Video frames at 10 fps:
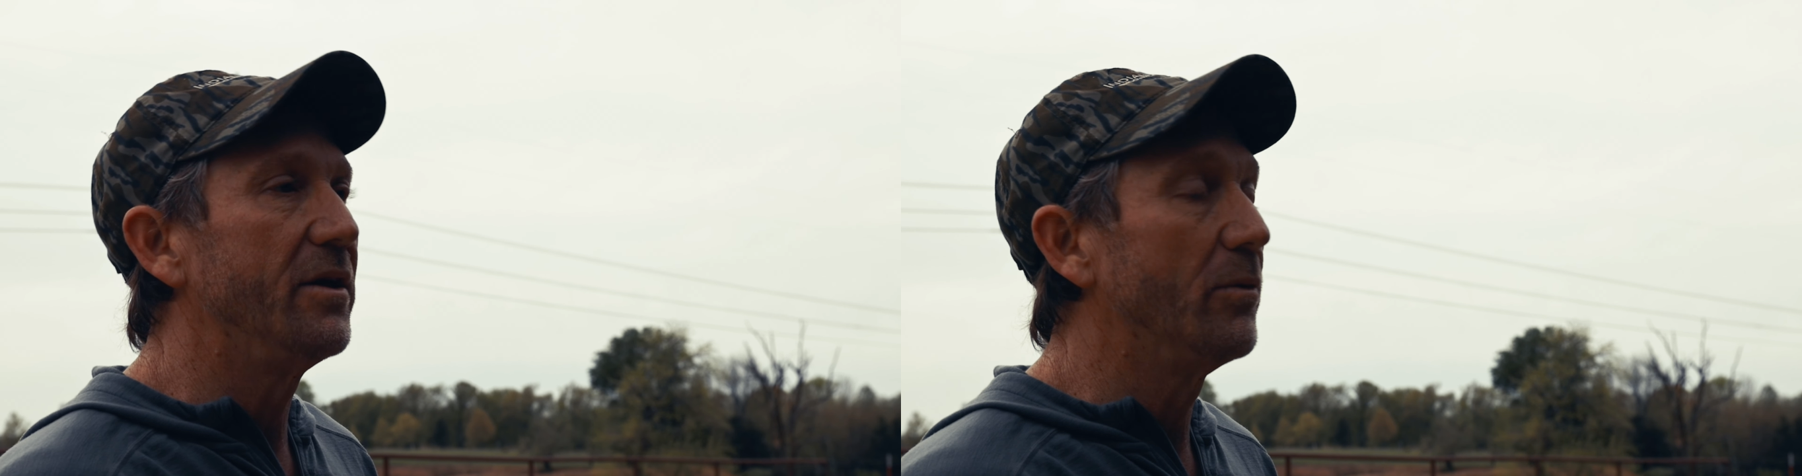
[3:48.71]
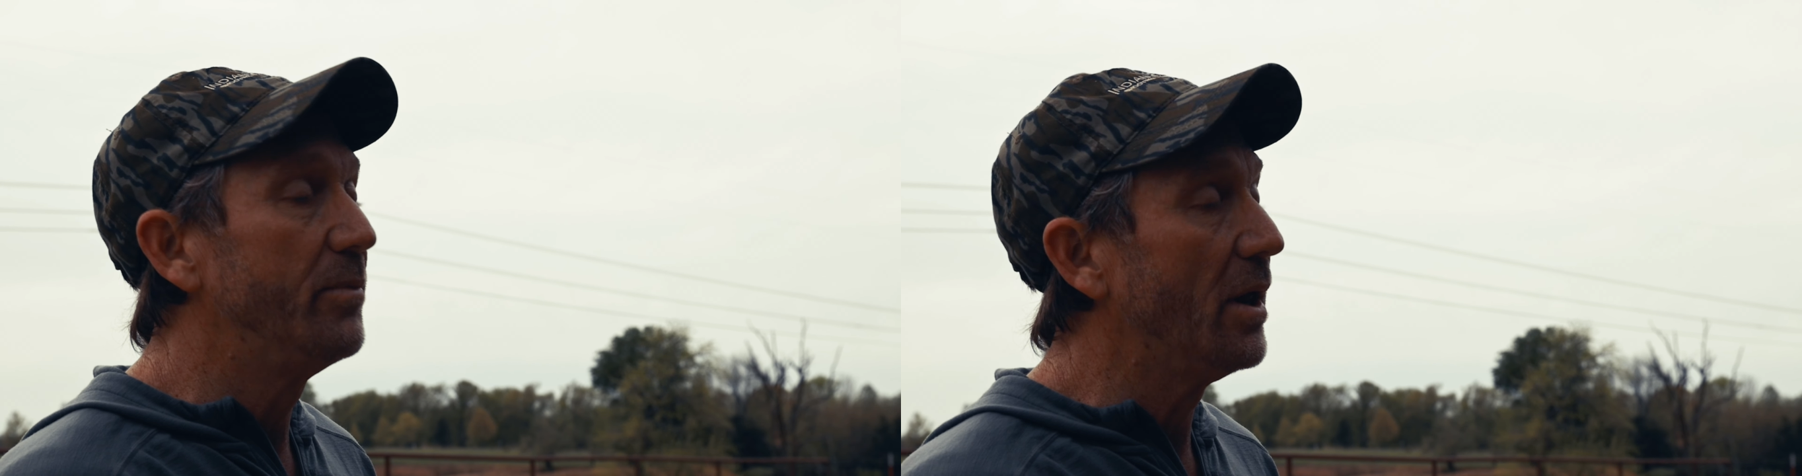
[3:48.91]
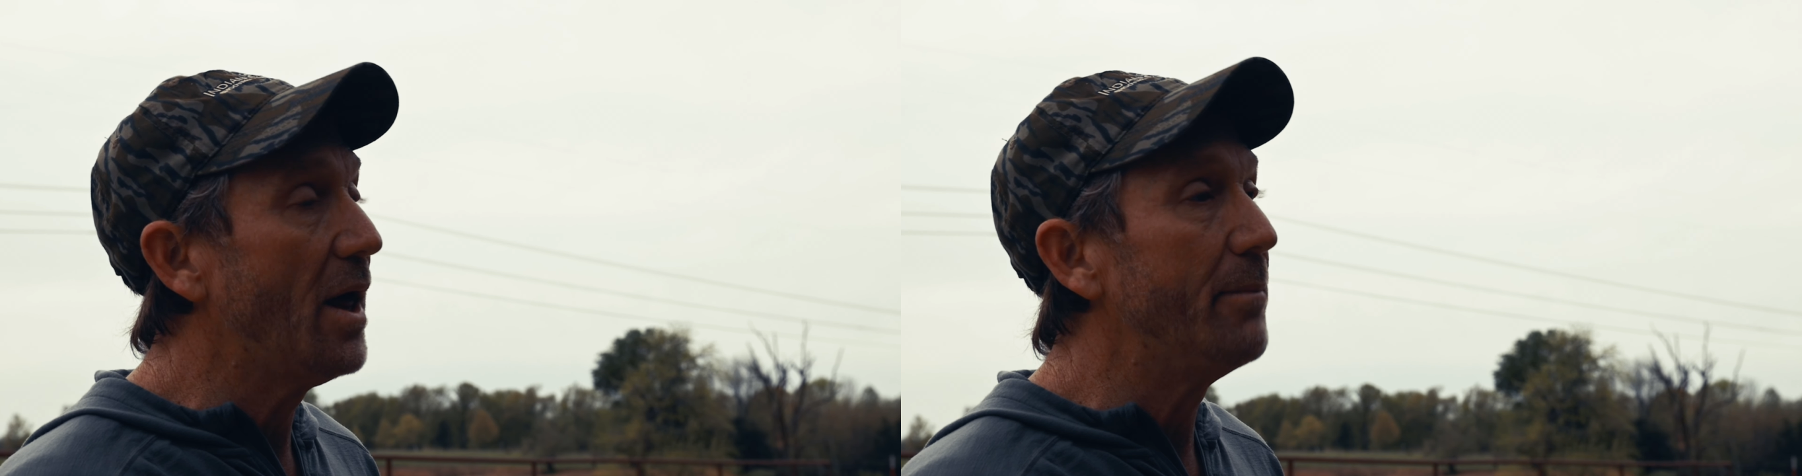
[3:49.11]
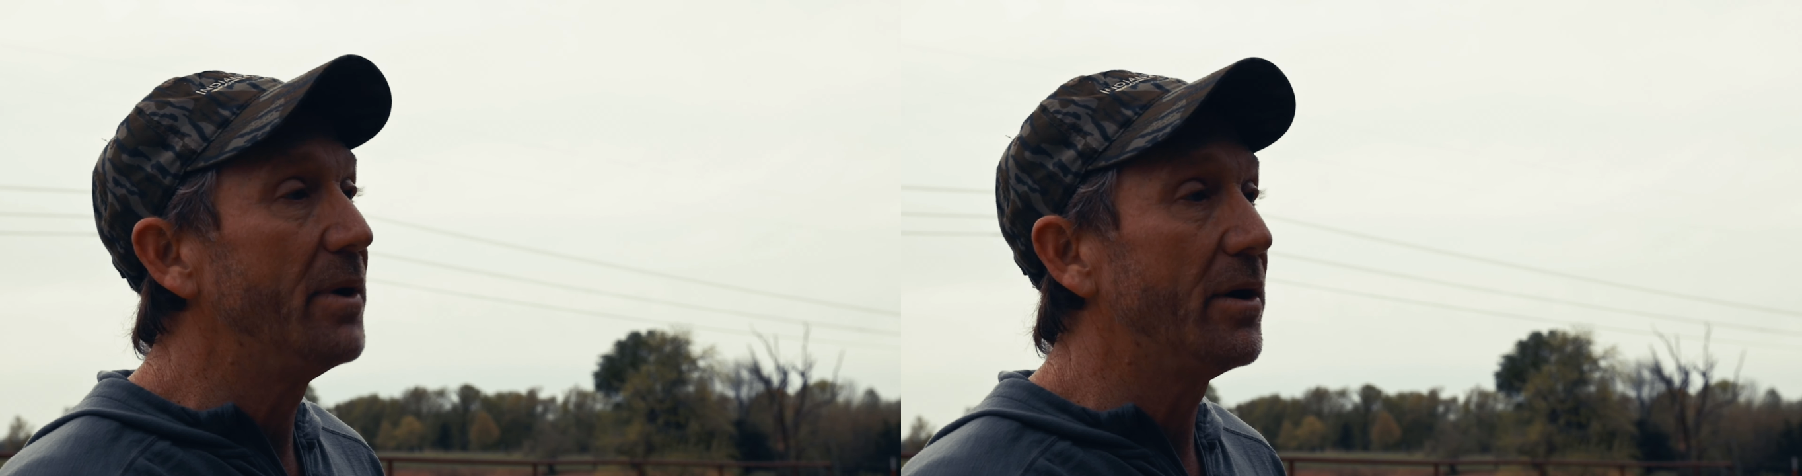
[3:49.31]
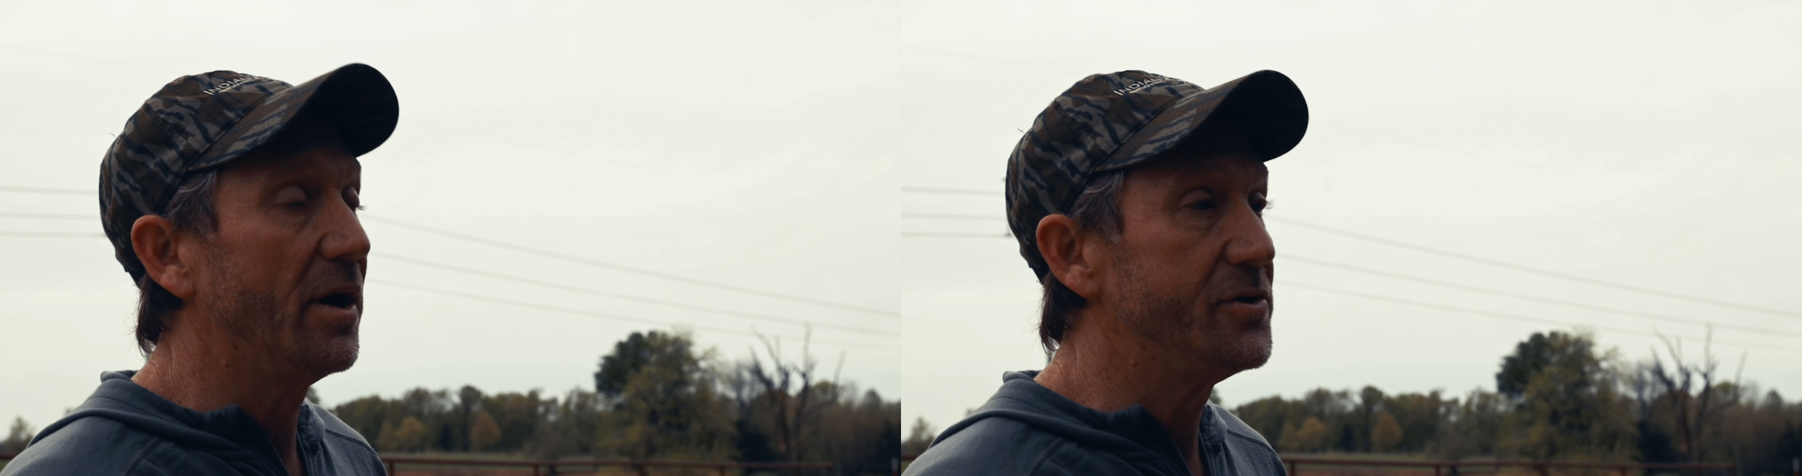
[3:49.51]
you'll be a lot
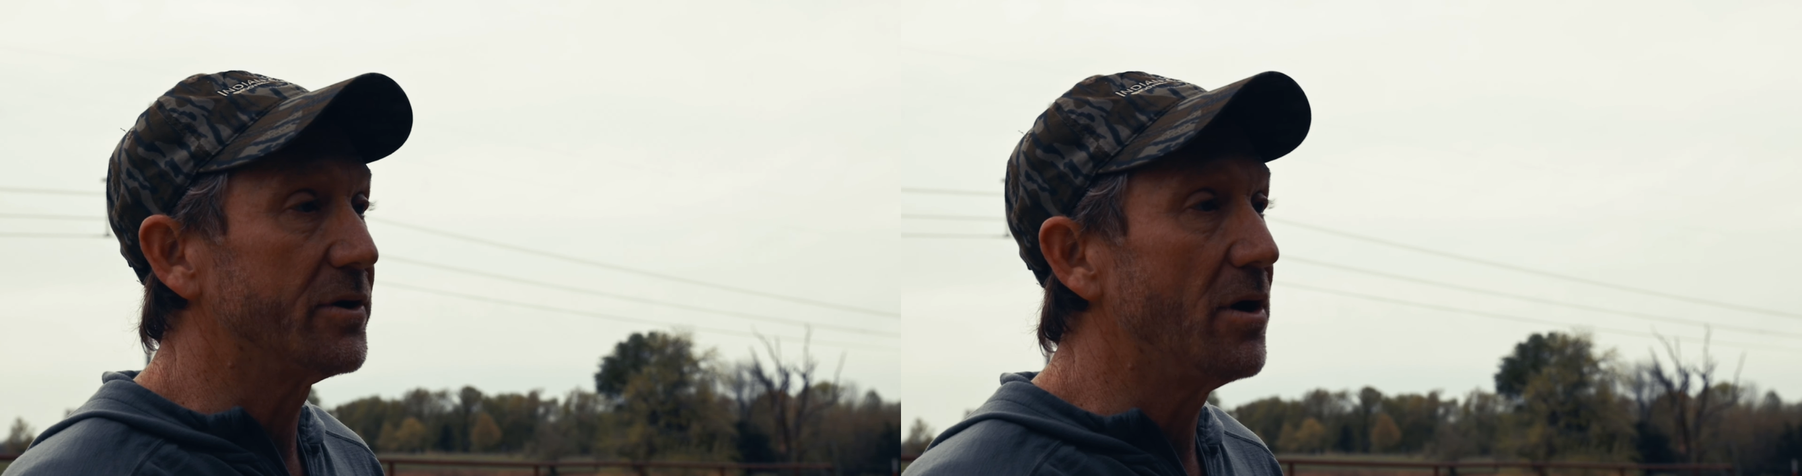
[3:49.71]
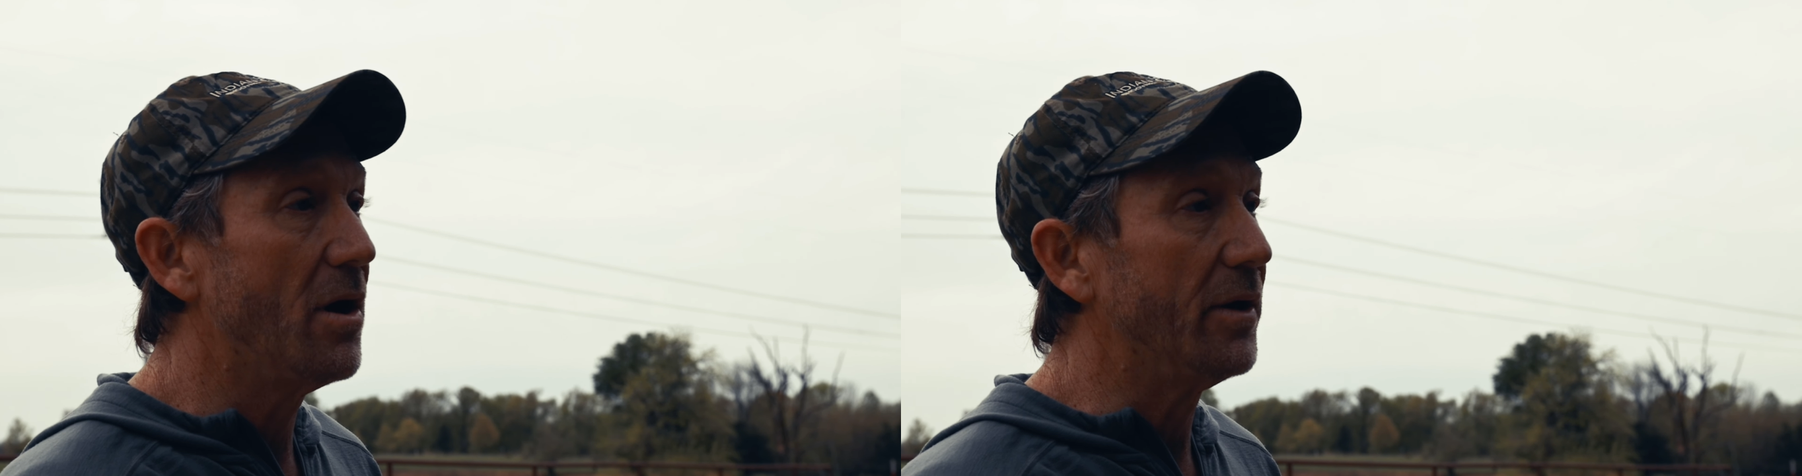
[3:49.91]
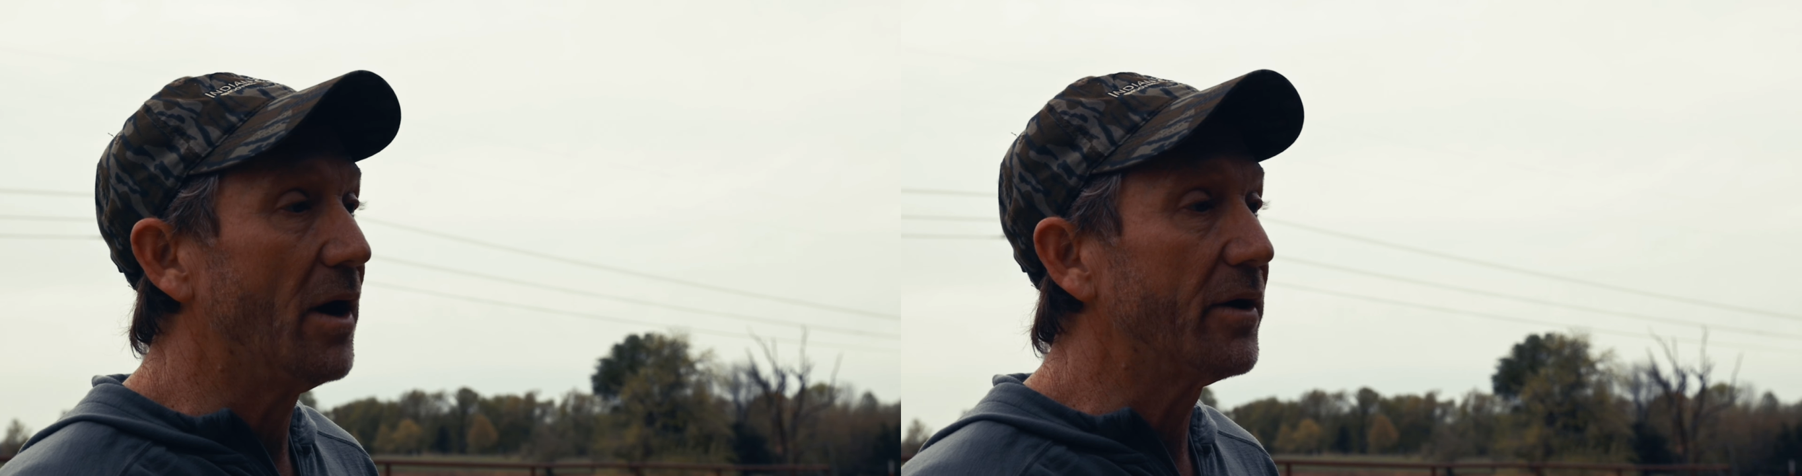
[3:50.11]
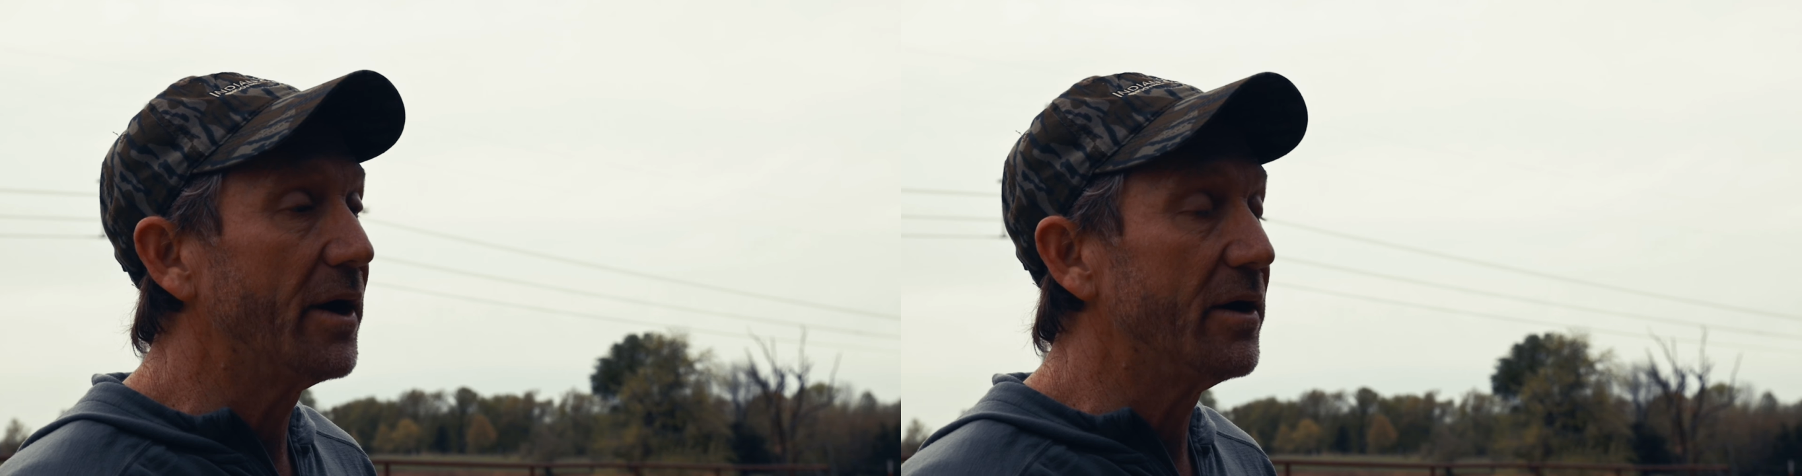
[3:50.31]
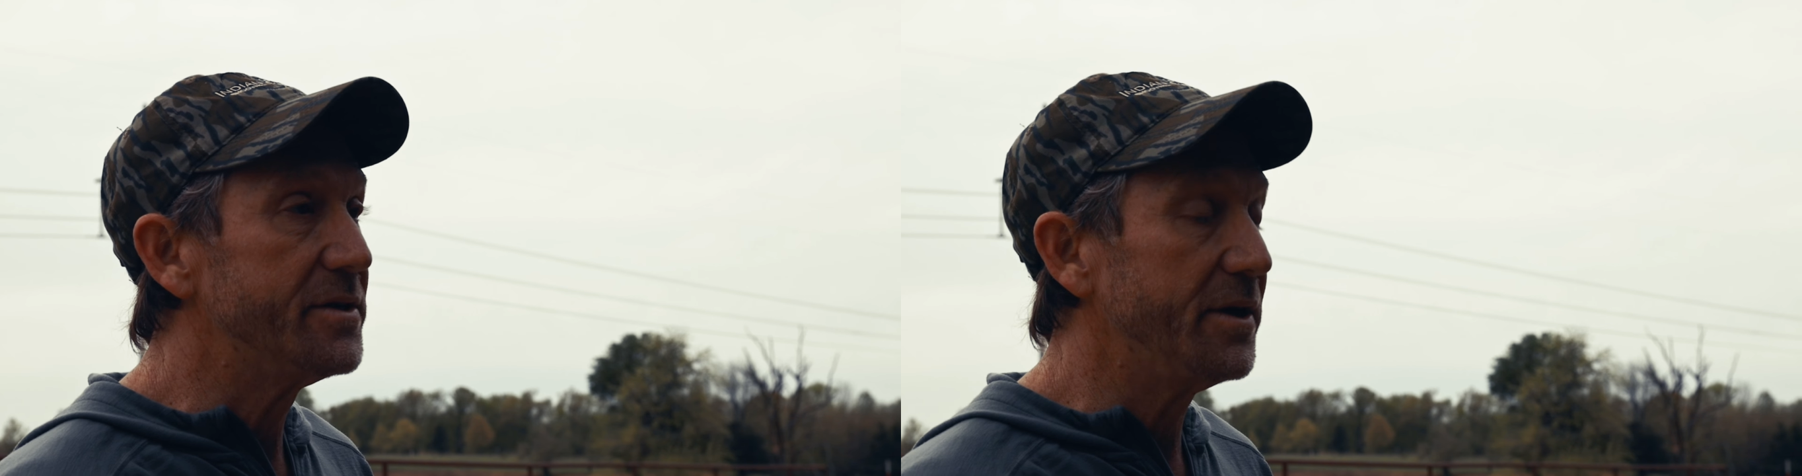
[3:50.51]
better at your calling. I'll
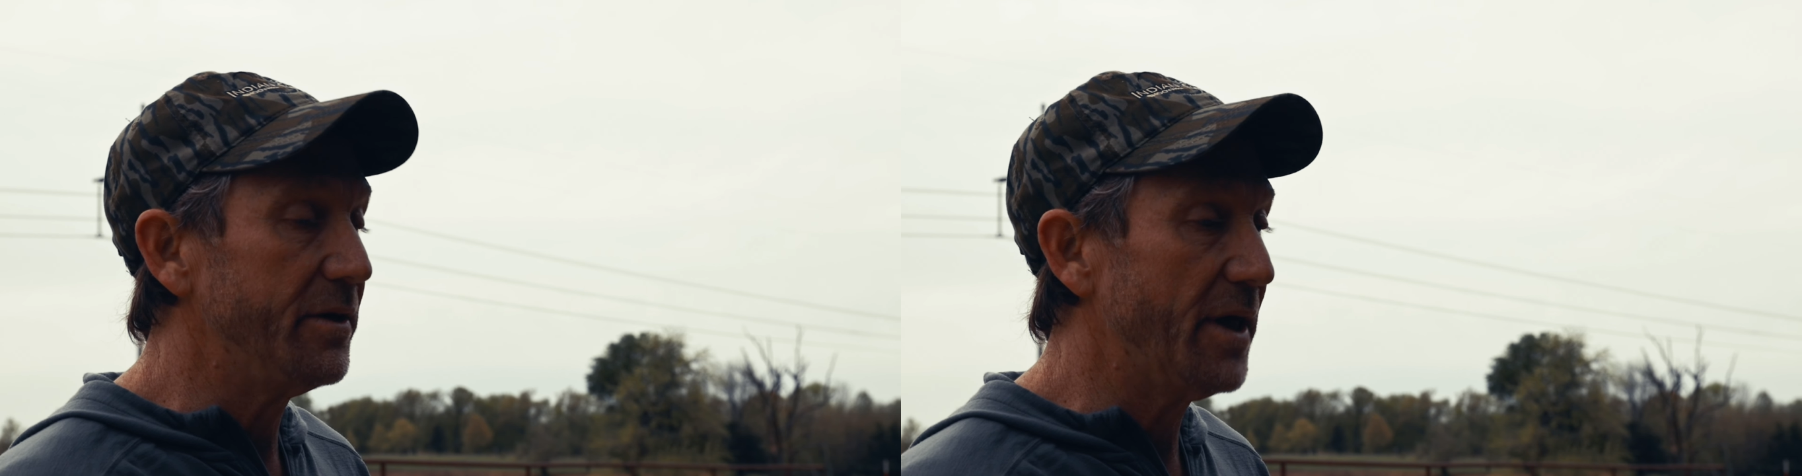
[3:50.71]
guarantee you